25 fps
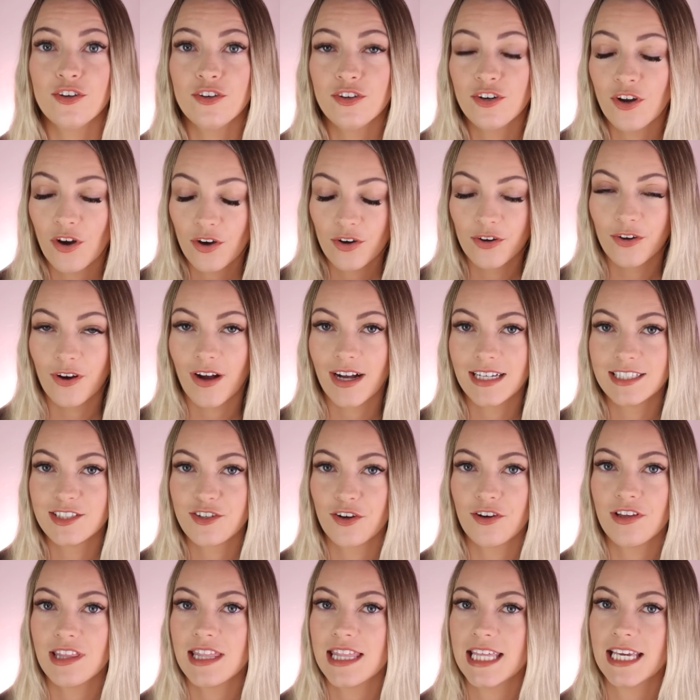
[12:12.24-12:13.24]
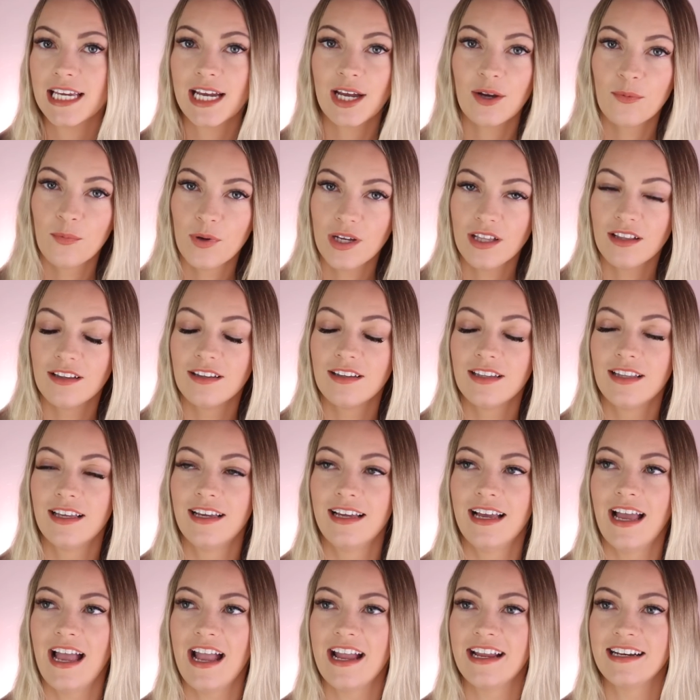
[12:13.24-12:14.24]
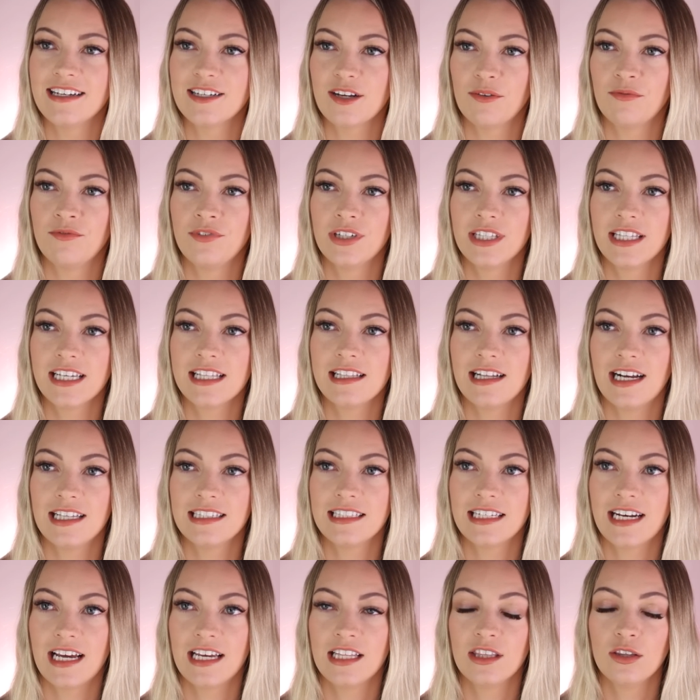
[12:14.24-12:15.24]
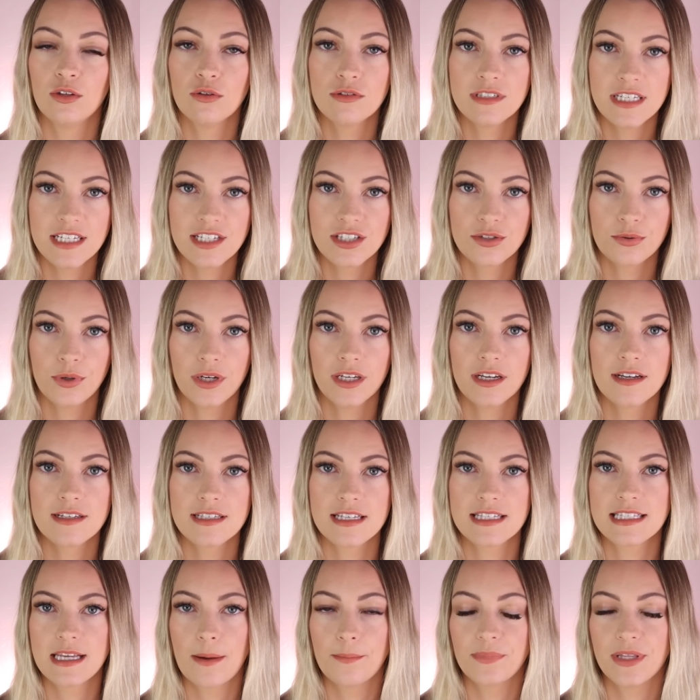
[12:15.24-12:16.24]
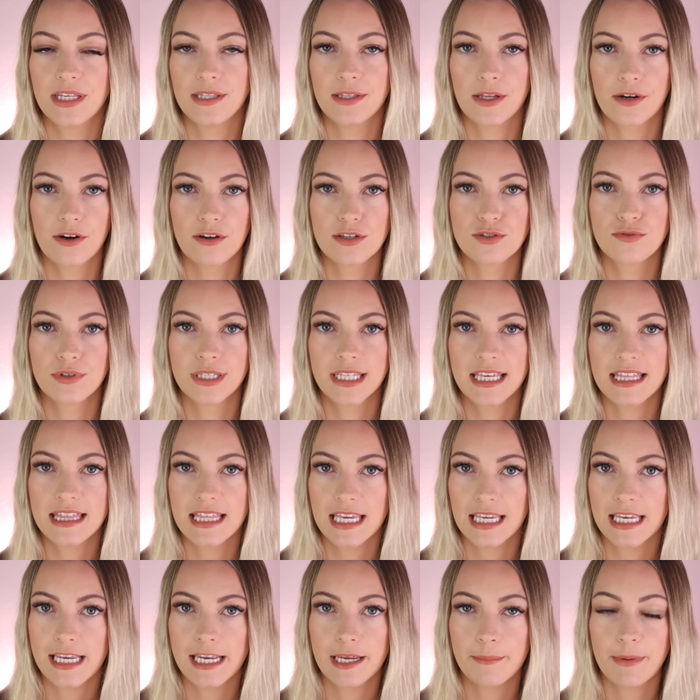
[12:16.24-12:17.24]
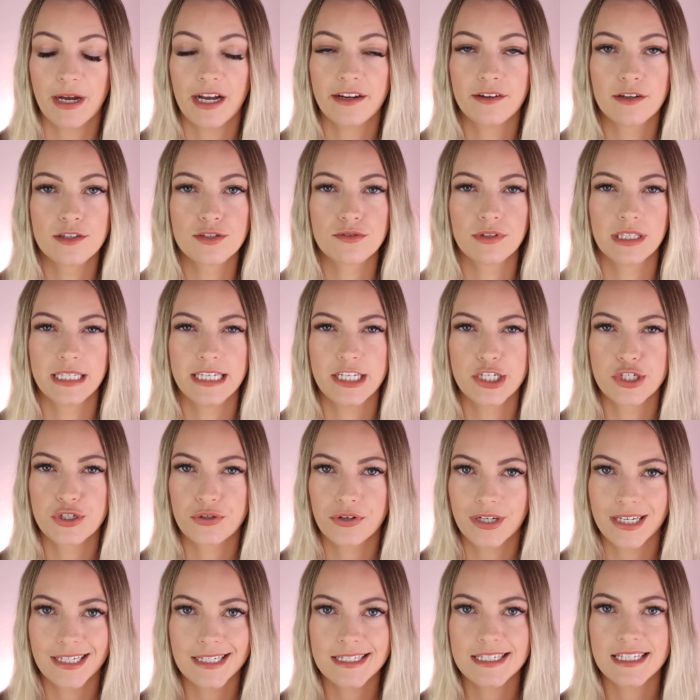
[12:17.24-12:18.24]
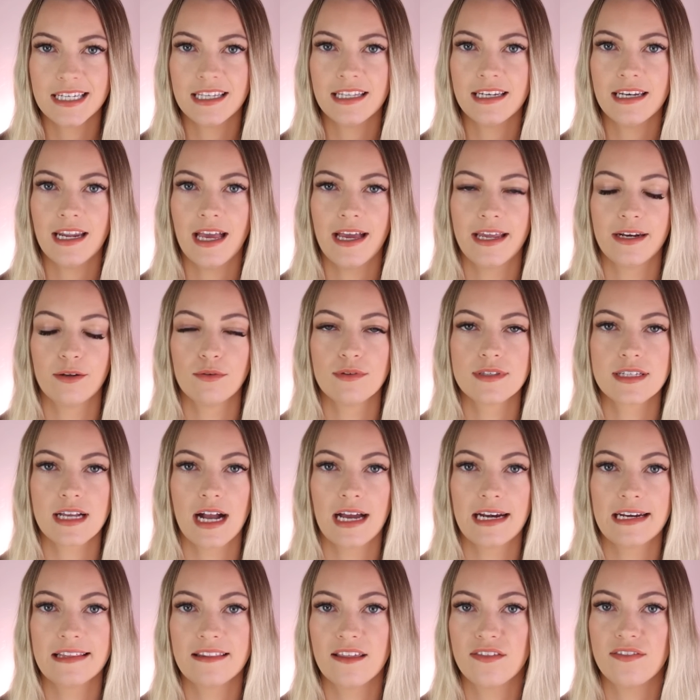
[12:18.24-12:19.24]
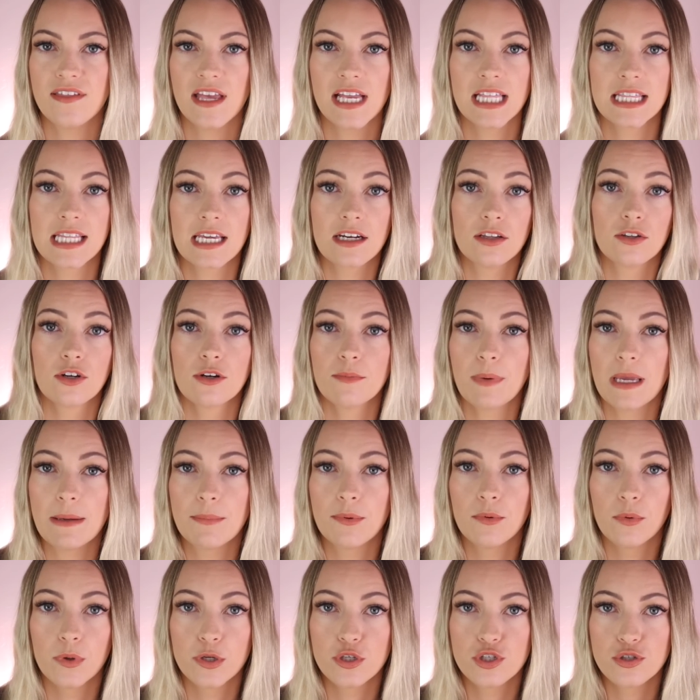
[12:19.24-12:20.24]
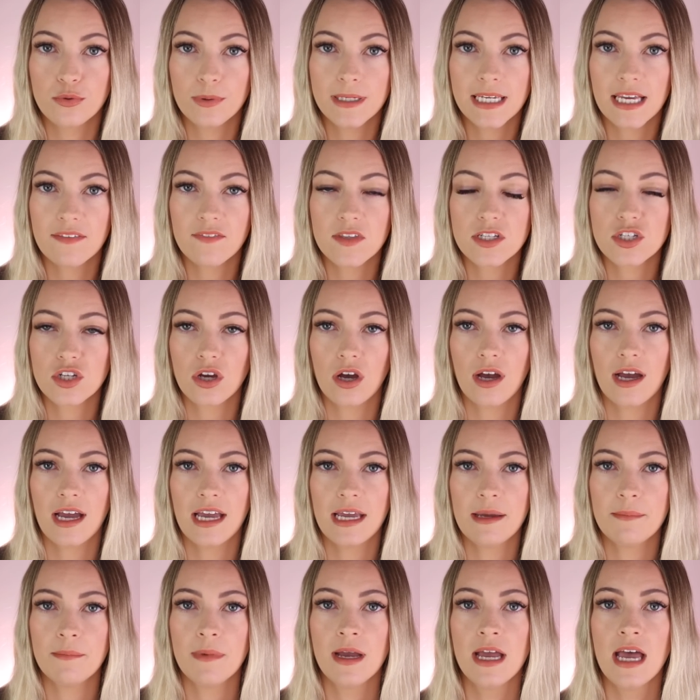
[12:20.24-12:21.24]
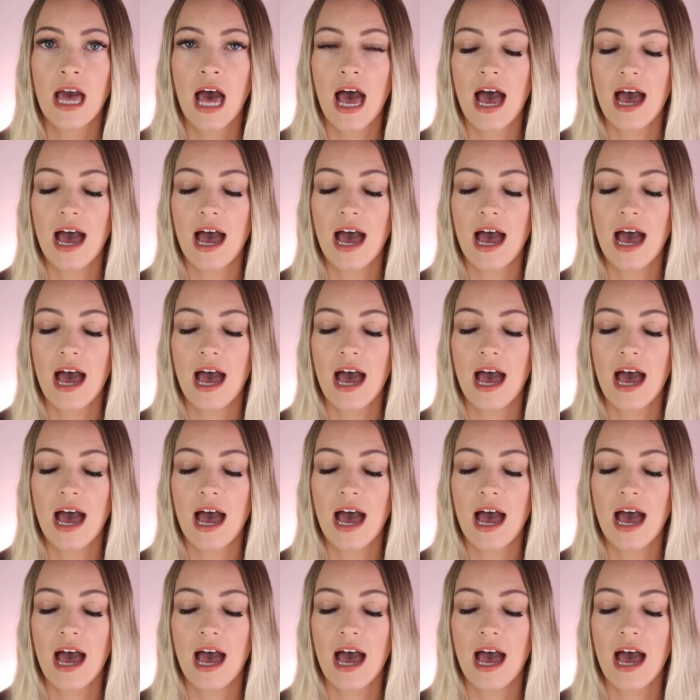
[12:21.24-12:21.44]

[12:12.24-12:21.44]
No, I don't think I will. And I'm really glad that I looked into it, because it's something that I was really thinking about and I was really intrigued in, and it was kind of the thing that a lot of people were doing at the time.